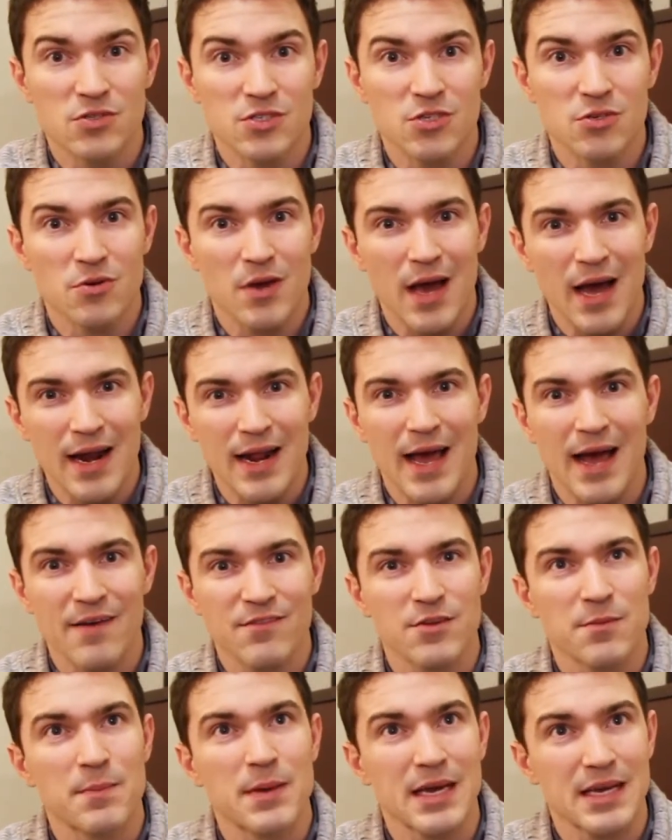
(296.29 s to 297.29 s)
so you kind of
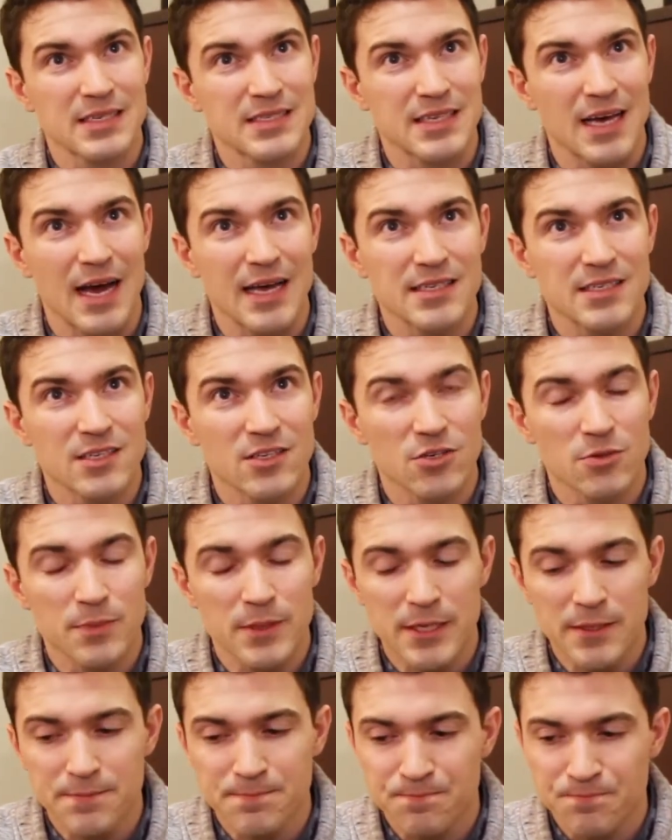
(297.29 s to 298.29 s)
have to pick sides a little
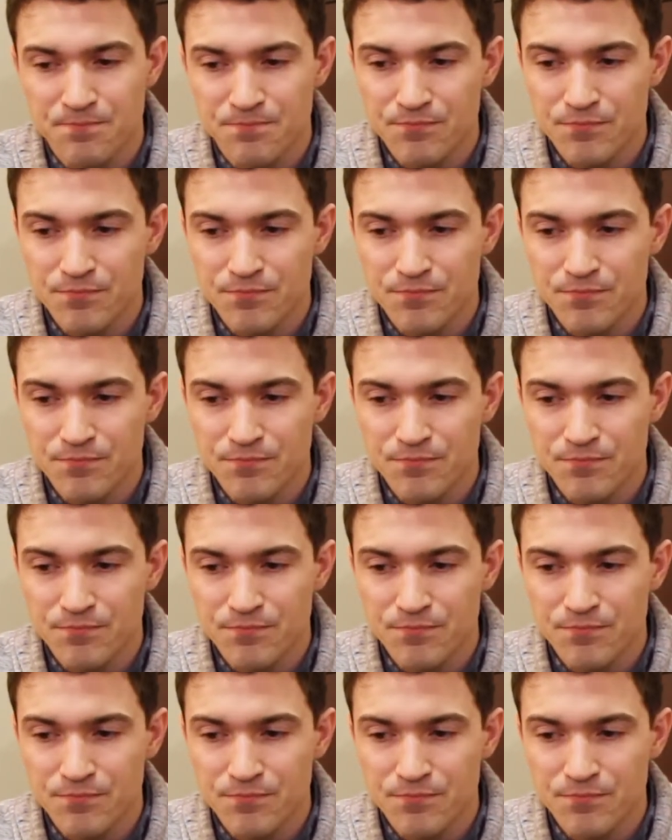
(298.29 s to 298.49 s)
bit